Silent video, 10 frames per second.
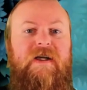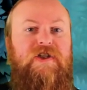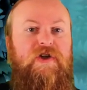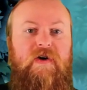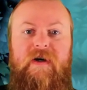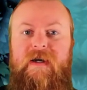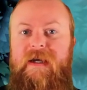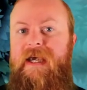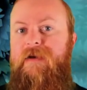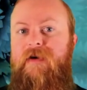Certain
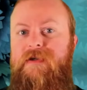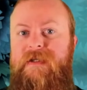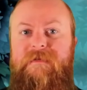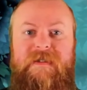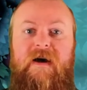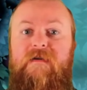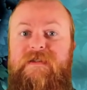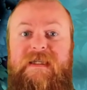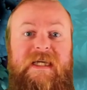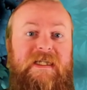heroes
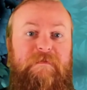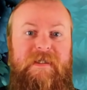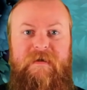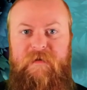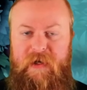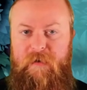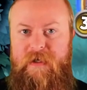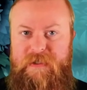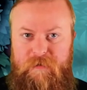themselves need specific units